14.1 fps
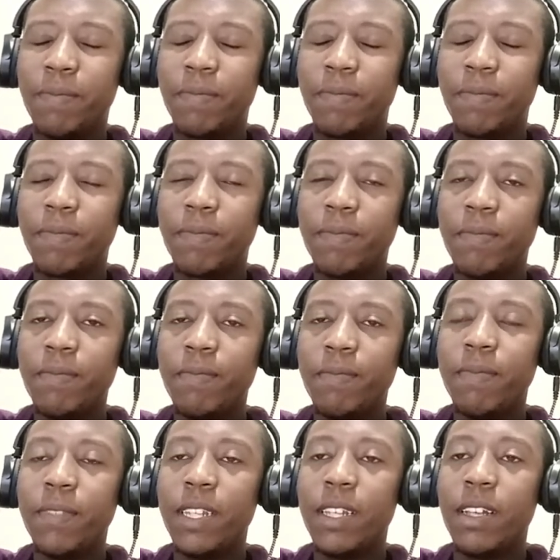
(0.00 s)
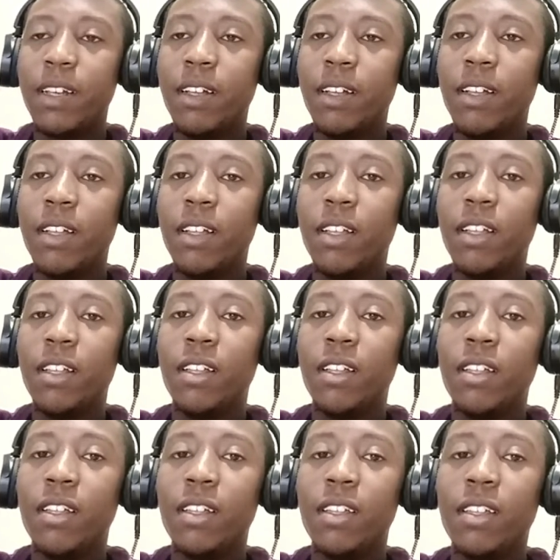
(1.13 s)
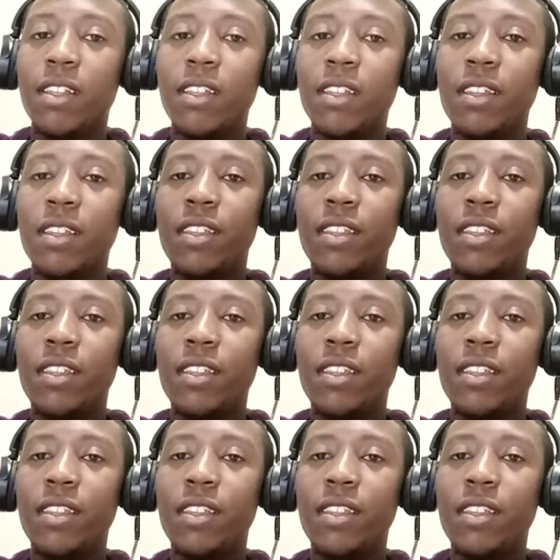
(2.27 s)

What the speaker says: (no one is talking)